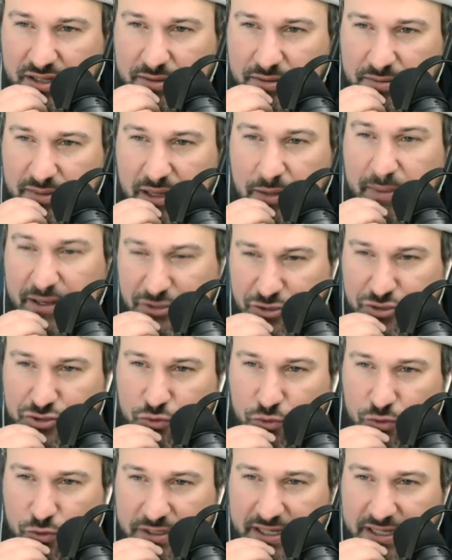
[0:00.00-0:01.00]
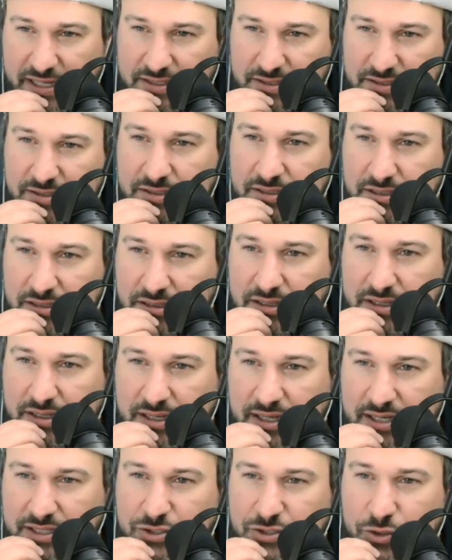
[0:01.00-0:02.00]
uh, elementary school kids. Yes.
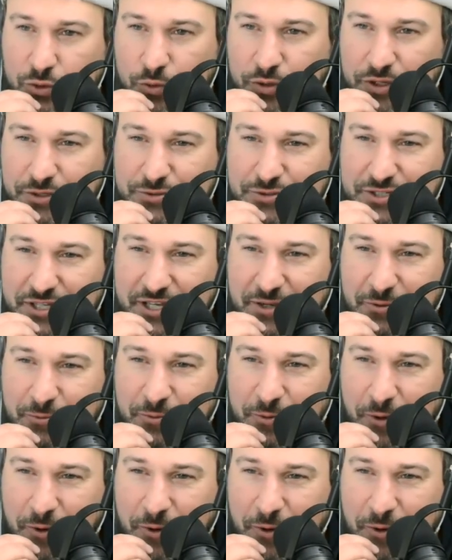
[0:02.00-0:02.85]
And so, what are you seeing